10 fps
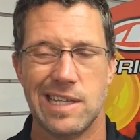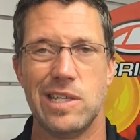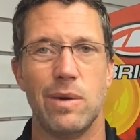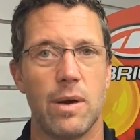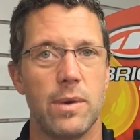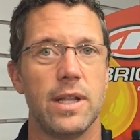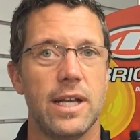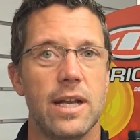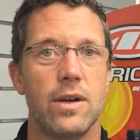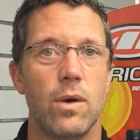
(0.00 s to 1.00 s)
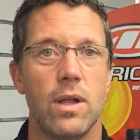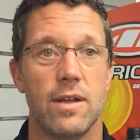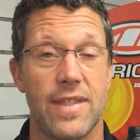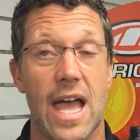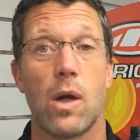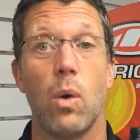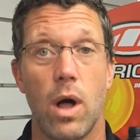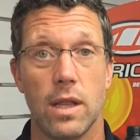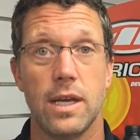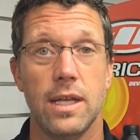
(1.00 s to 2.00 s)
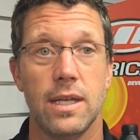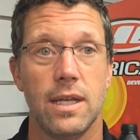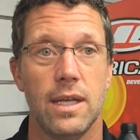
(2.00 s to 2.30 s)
do I really need an oil of that quality?